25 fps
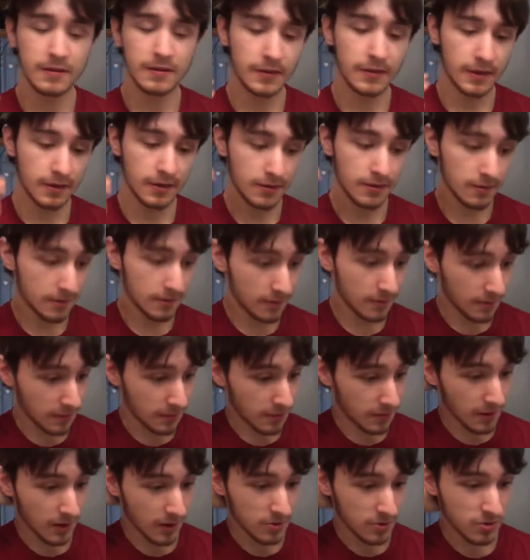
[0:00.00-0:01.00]
like,
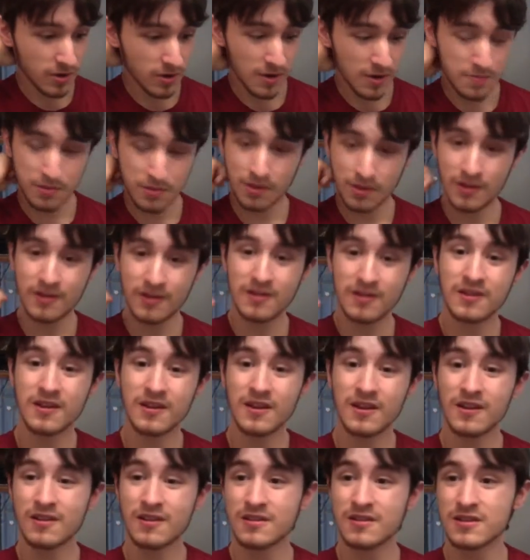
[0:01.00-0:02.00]
I tried playing
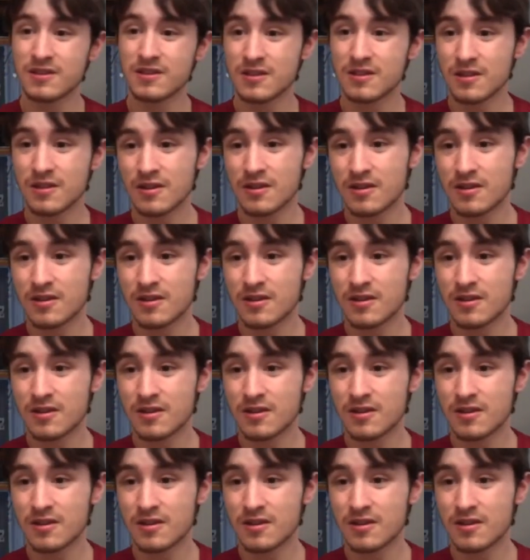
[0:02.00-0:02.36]
it,